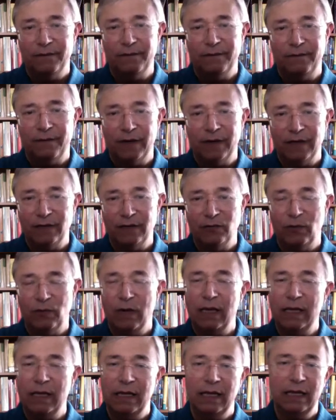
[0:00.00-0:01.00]
first
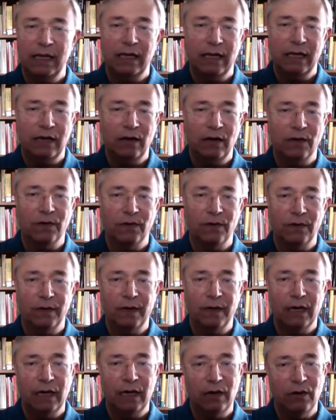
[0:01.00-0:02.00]
one, then another,
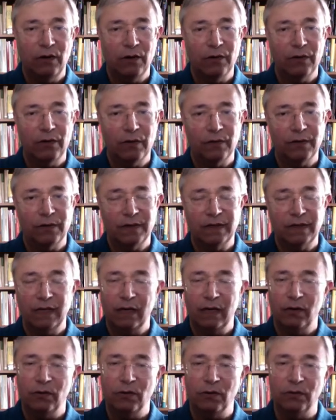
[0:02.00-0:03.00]
then another of the
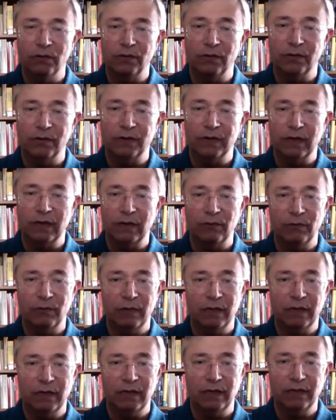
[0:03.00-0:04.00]
stakeholders, and
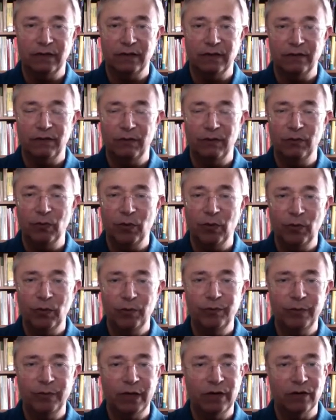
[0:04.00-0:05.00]
one is
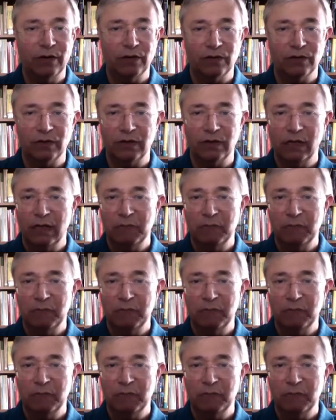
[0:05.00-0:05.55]
removed because